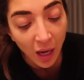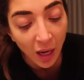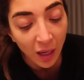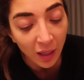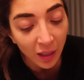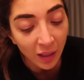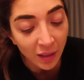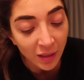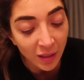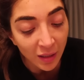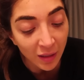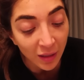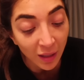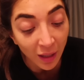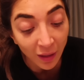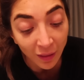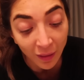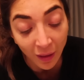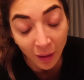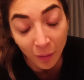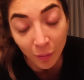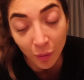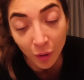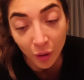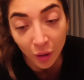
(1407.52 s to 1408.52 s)
and I didn't think
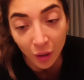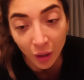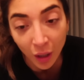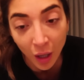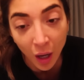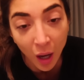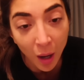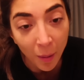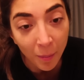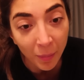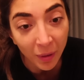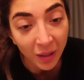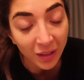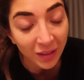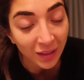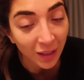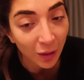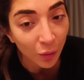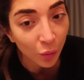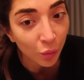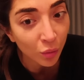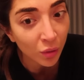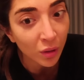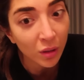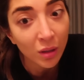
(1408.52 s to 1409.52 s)
they were gonna come because I
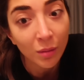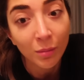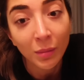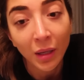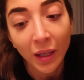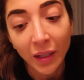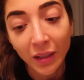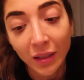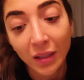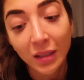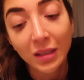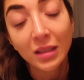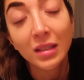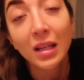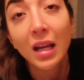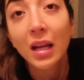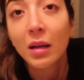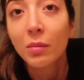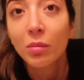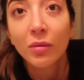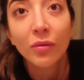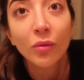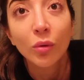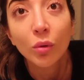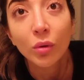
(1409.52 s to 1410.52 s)
ordered them like the day
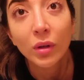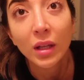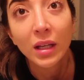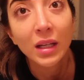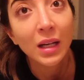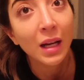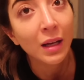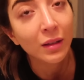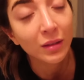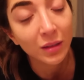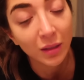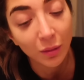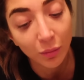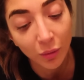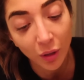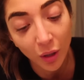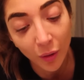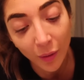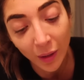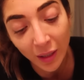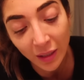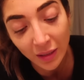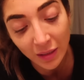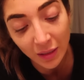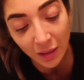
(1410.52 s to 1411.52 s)
before they announced they were
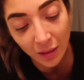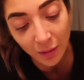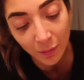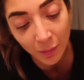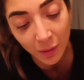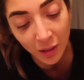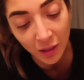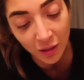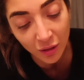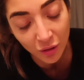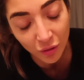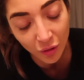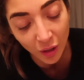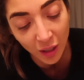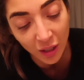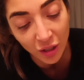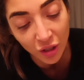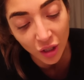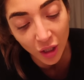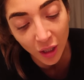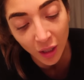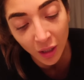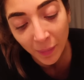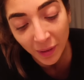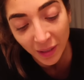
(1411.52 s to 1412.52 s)
going into
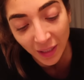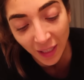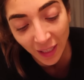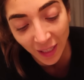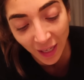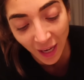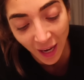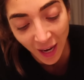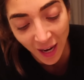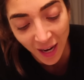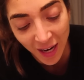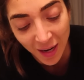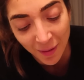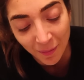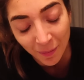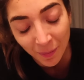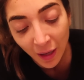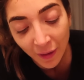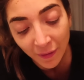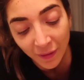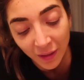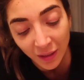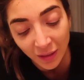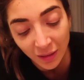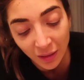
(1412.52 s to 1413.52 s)
administration. But they came!
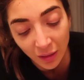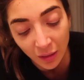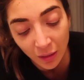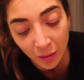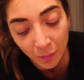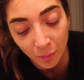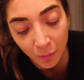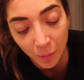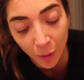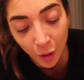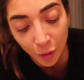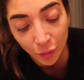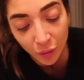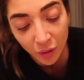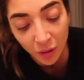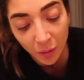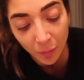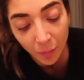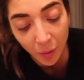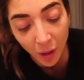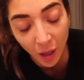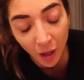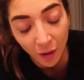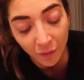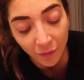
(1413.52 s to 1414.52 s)
And these are the most
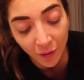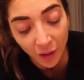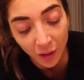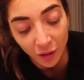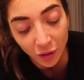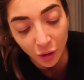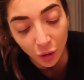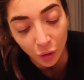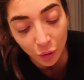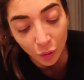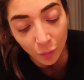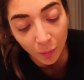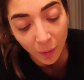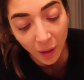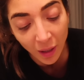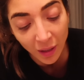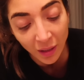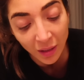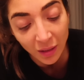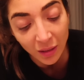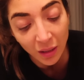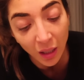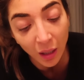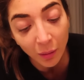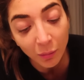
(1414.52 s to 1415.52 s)
perfect hoop.
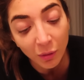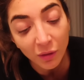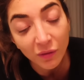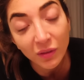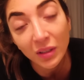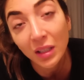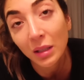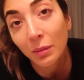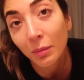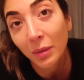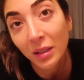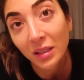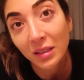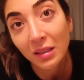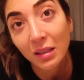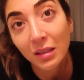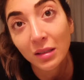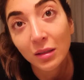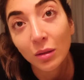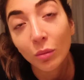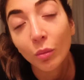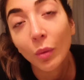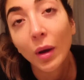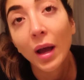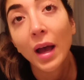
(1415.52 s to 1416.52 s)
Anytime you've seen my
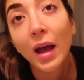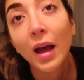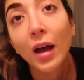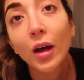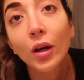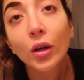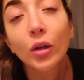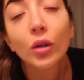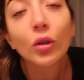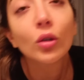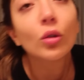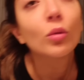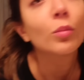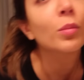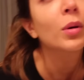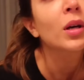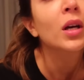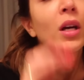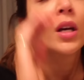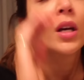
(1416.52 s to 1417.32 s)
sister wear a hoop,